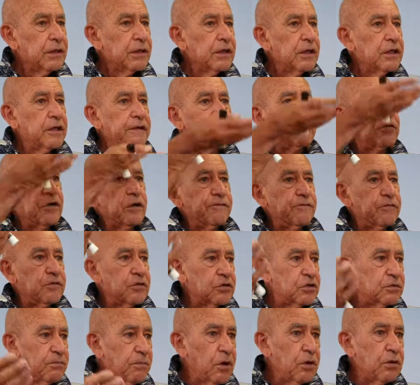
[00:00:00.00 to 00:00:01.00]
gives off the
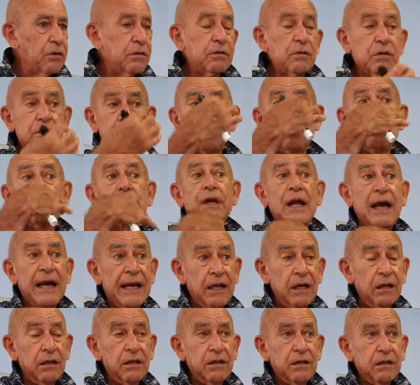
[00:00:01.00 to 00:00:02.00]
smoke, you
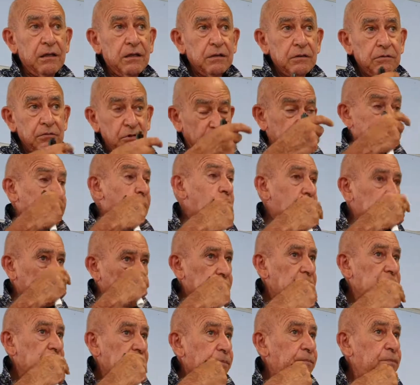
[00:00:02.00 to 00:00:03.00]
inhale it, smoke it
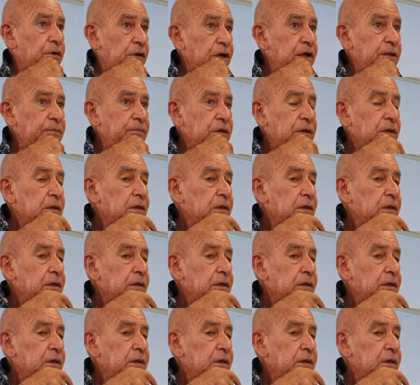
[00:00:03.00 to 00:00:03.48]
like a pipe,